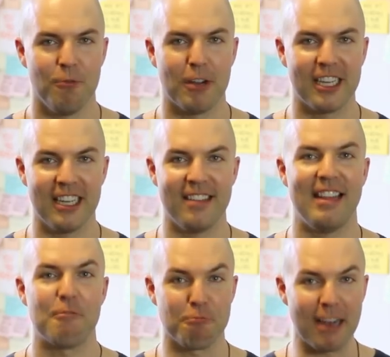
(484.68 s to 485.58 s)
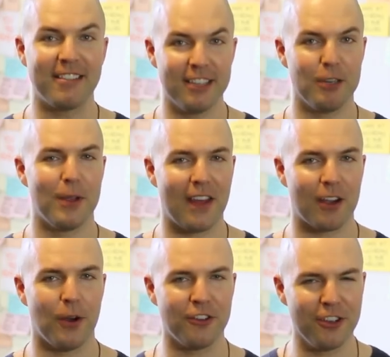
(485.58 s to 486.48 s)
recognize that wrestling with that
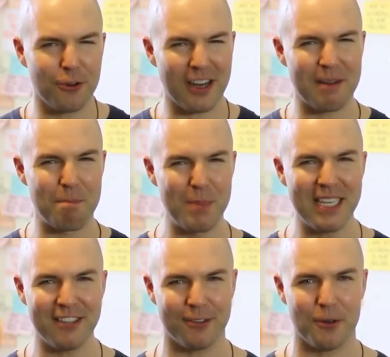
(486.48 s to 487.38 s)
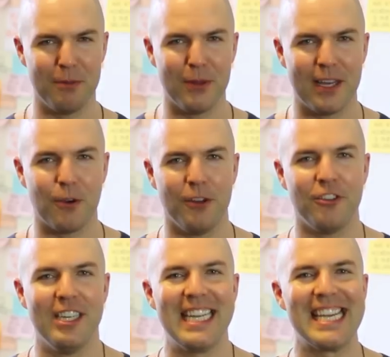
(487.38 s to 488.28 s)
question and trying to be certain about that
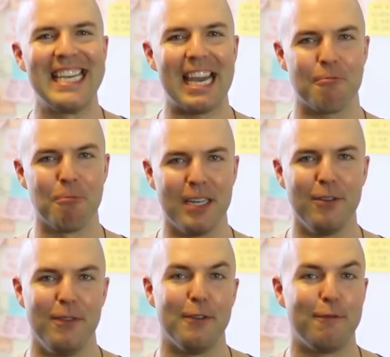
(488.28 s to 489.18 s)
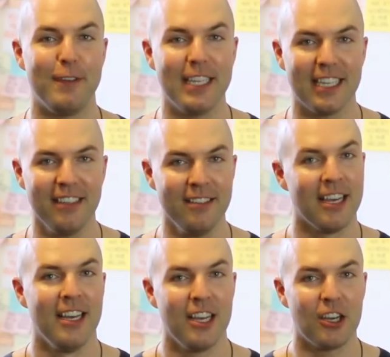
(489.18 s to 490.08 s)
question and get rid of the feelings
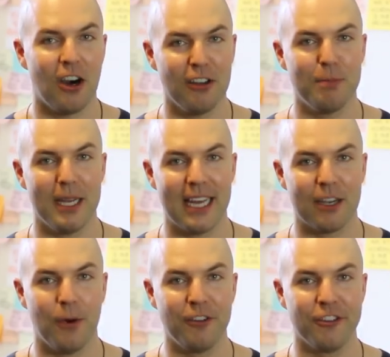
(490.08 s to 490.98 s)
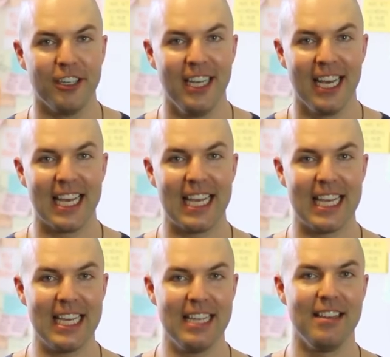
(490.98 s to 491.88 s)
caused by that question
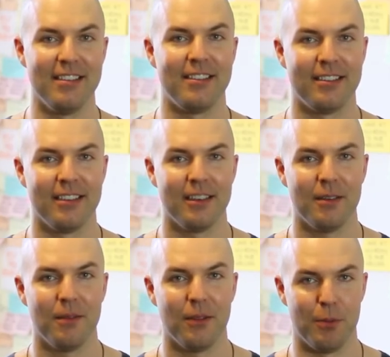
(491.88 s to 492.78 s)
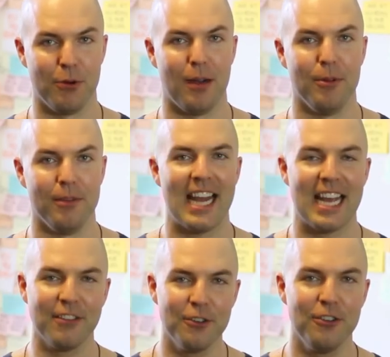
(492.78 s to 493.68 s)
is the problem. And
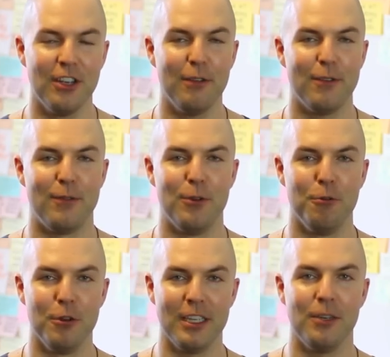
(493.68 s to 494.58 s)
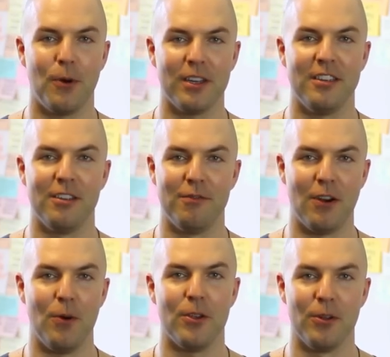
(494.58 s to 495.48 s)
ask yourself if you really want to
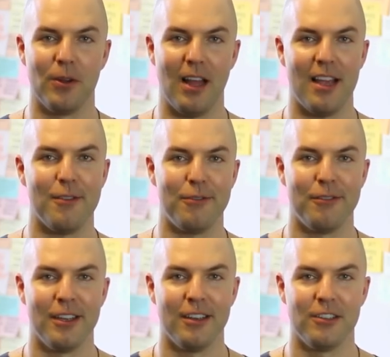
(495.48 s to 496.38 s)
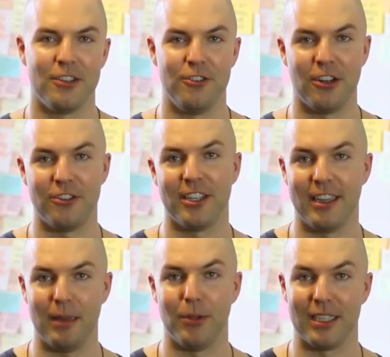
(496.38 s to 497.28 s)
devote your life to judging
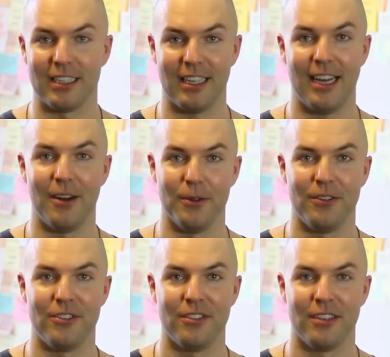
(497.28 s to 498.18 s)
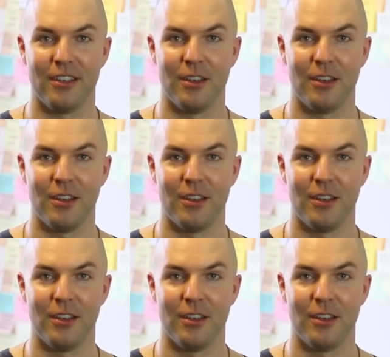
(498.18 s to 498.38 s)
and labeling clouds,